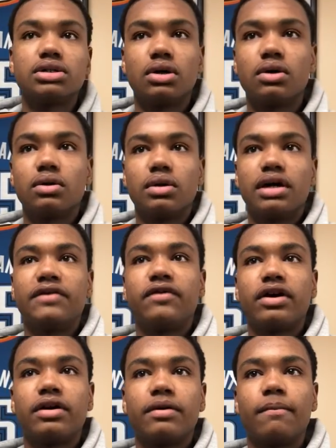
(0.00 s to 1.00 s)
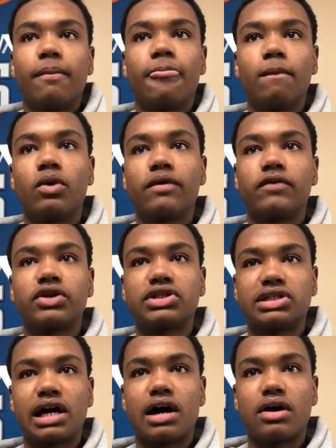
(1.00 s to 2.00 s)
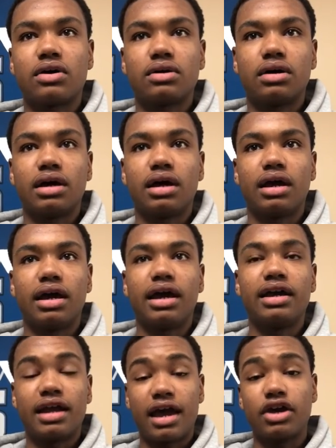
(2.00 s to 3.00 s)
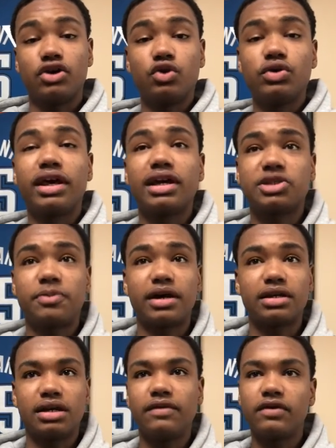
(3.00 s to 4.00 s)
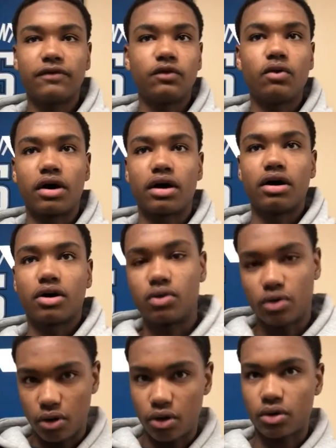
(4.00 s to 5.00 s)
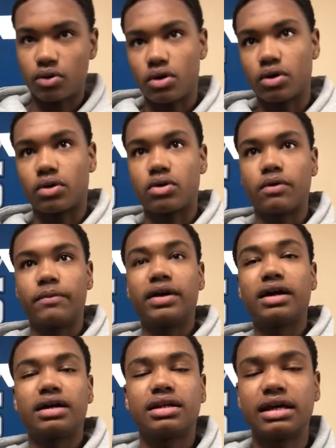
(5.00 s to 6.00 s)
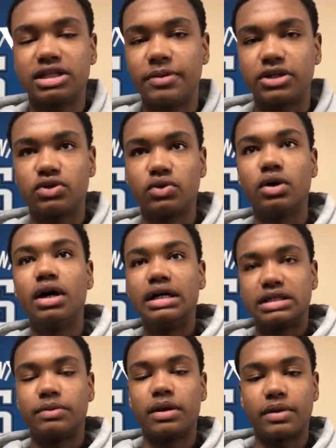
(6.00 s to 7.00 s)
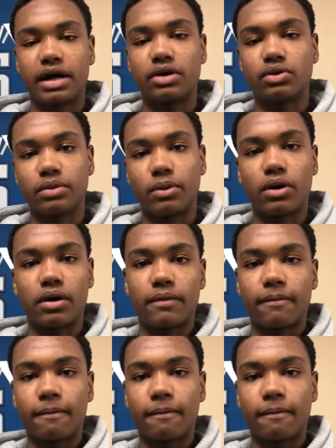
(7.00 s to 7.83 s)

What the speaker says: So it's very more versatile. In AAU, they expect, even if you are a quote unquote big, they expect you to be able to handle the ball.